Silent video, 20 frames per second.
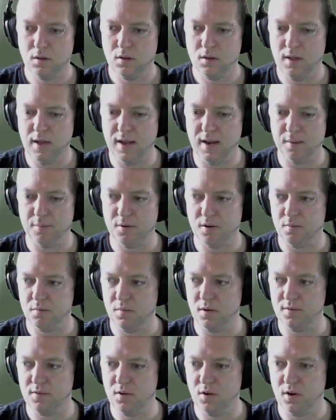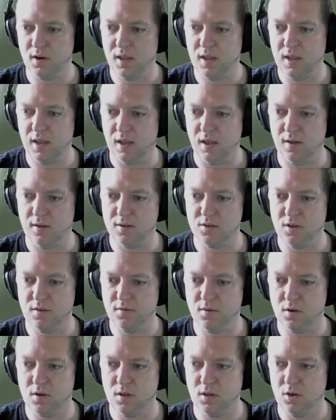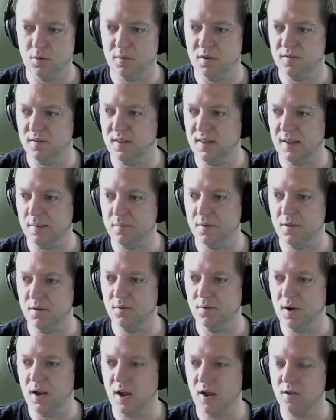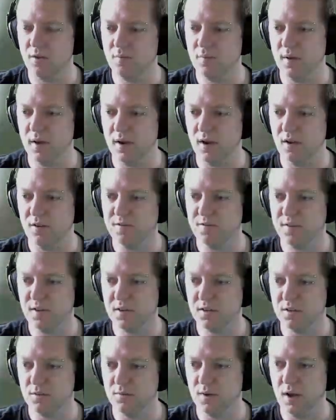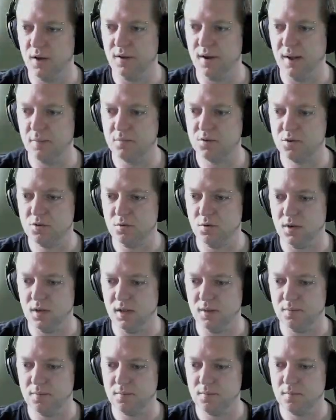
The only problem I've got here is I've got a little bit of a lump in the road, but I'll fix the road up shortly.